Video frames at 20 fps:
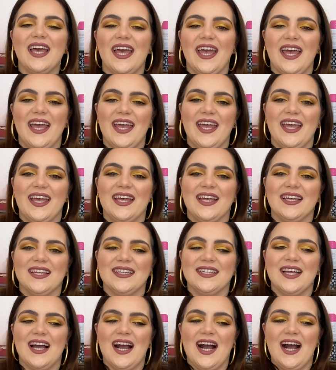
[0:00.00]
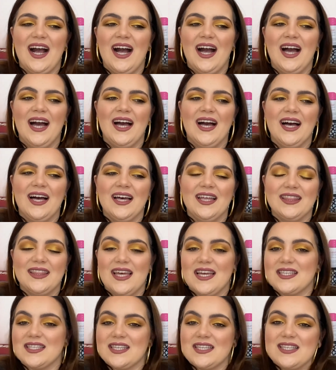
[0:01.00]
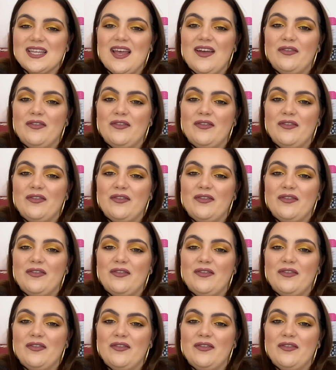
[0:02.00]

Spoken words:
And this is